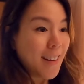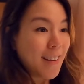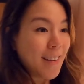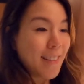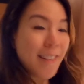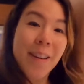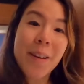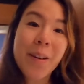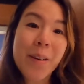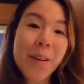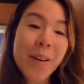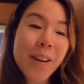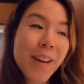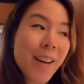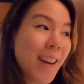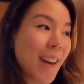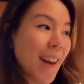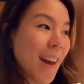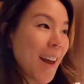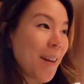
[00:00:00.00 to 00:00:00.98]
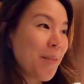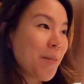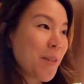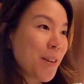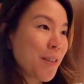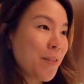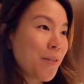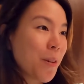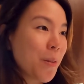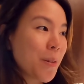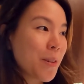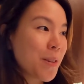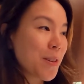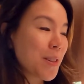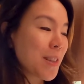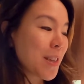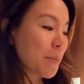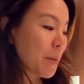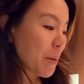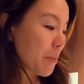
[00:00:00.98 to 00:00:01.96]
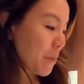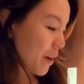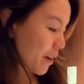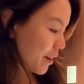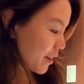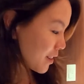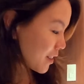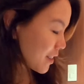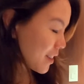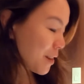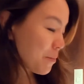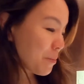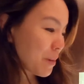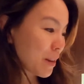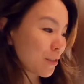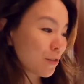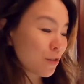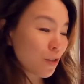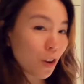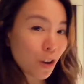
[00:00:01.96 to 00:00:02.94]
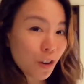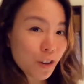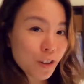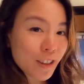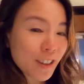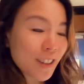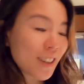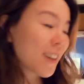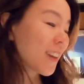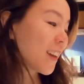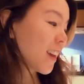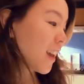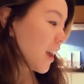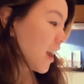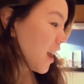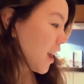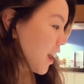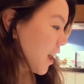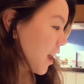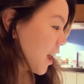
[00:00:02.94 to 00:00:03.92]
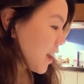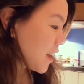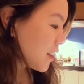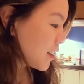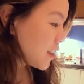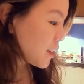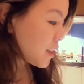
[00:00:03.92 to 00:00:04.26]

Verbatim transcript: So I'm looking forward to seeing my parents and my dog and